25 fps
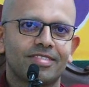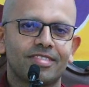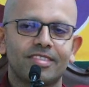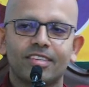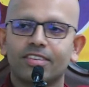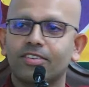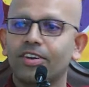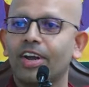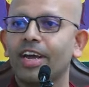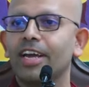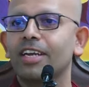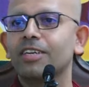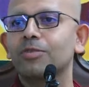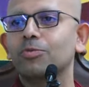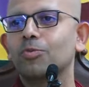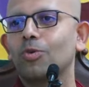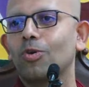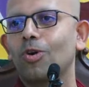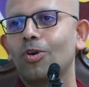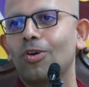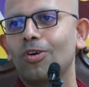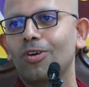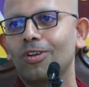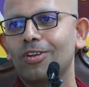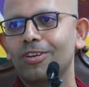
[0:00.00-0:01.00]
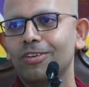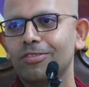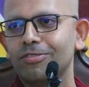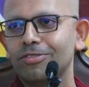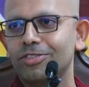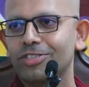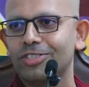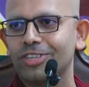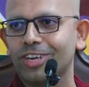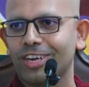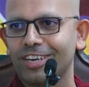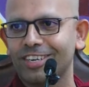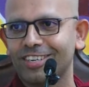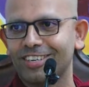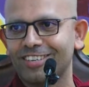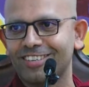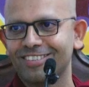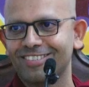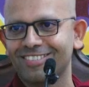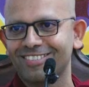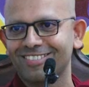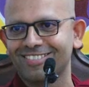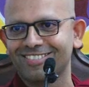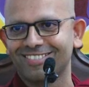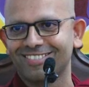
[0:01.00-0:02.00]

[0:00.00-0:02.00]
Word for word: The Great Wall of China.